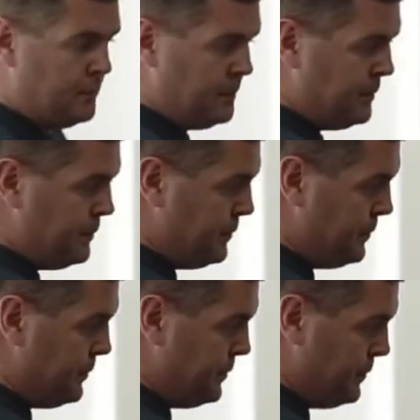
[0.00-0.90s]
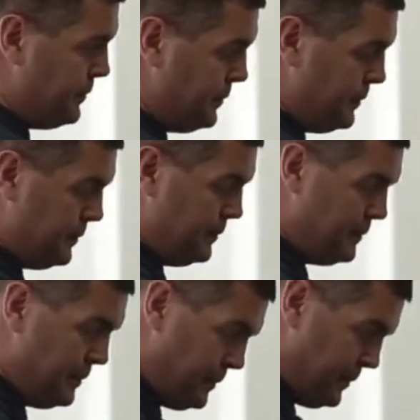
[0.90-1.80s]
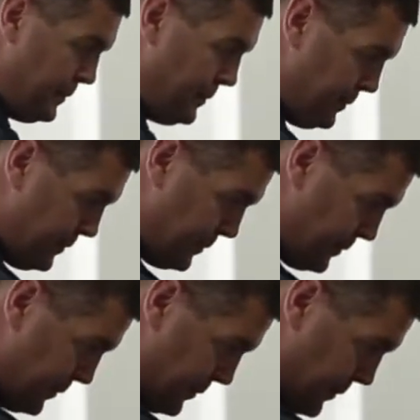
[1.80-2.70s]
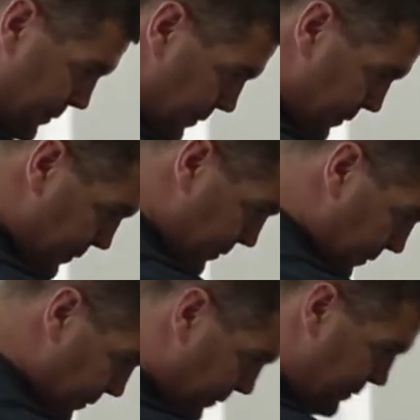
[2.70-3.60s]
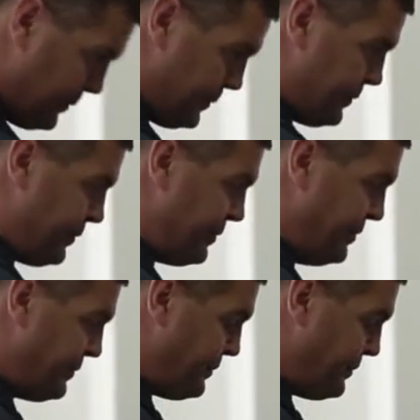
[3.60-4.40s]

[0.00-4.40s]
working away and has developed some thirst, pretty normal. Goes to the